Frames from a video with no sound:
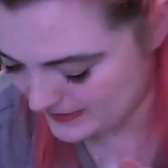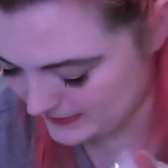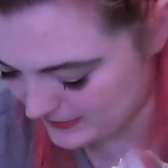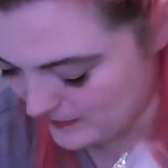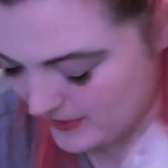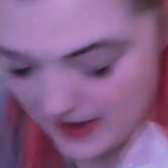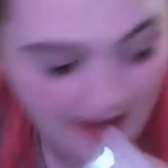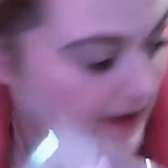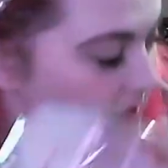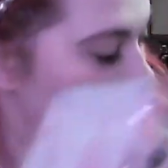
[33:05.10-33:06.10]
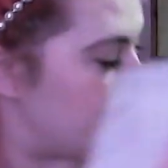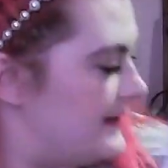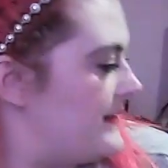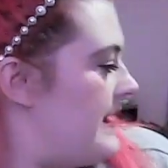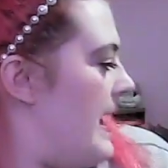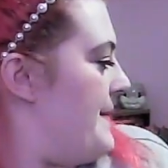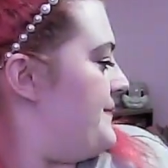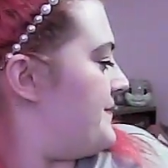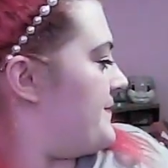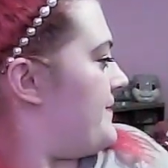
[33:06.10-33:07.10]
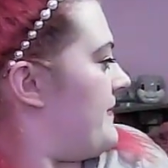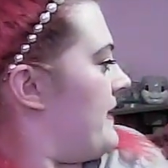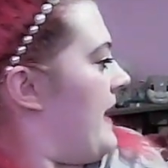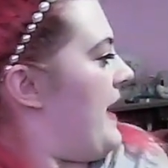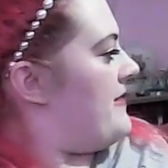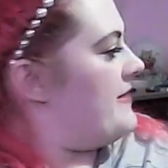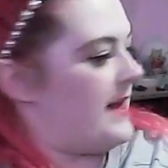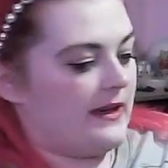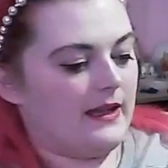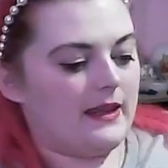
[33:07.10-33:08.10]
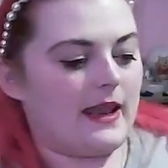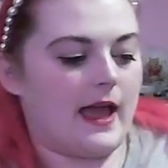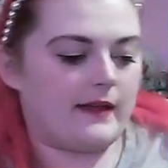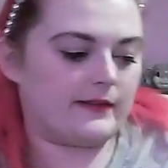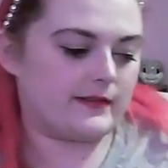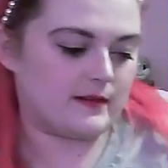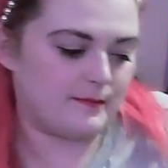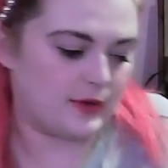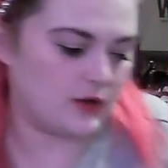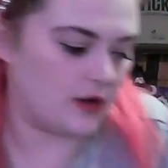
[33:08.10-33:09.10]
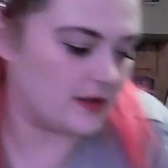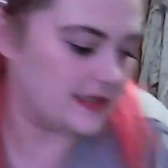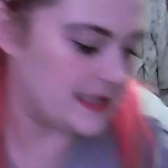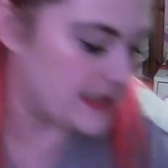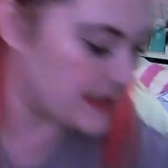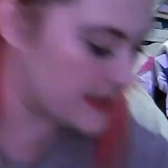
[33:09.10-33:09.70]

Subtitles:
So yeah, that is that. And then last but not least,